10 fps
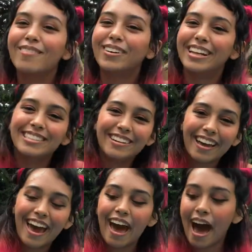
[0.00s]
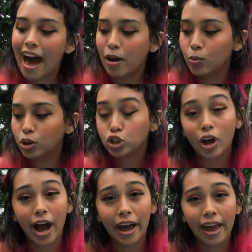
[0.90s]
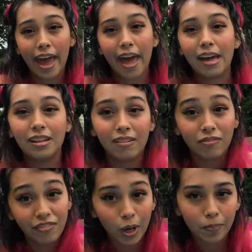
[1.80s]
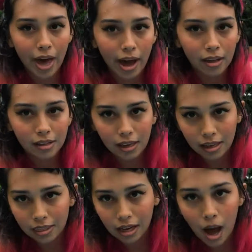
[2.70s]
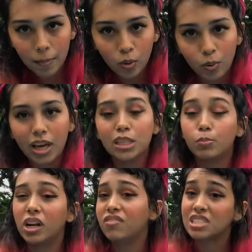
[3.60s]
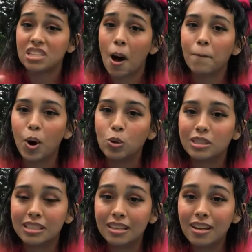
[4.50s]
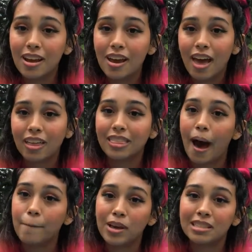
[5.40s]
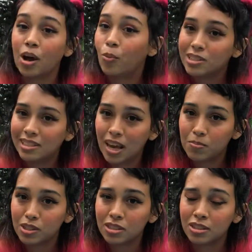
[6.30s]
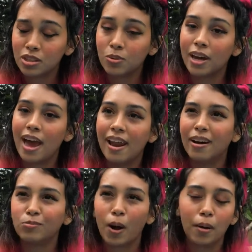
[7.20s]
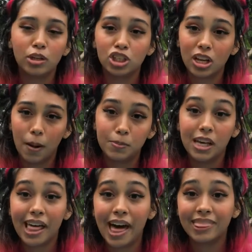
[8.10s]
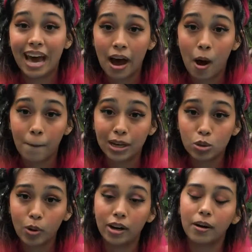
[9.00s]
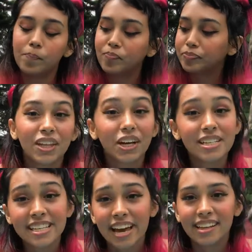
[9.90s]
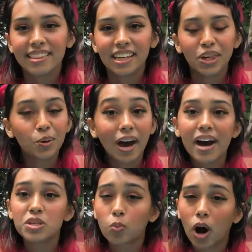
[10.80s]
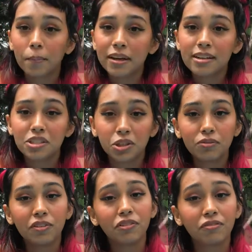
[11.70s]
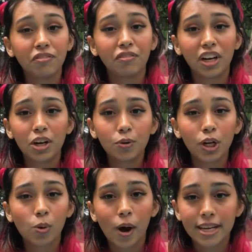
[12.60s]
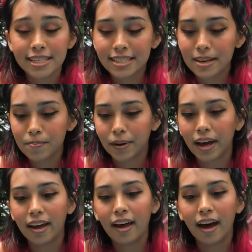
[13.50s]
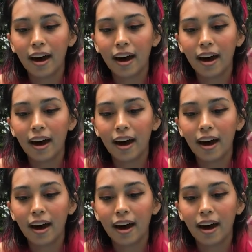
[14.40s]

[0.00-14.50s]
but it's okay. I will try and film that in the coming weeks, but if it's not posted, that means I wasn't able to do it, and I'll probably just update that on my Twitter. If there is anything you guys want me to do, feel free to request it, but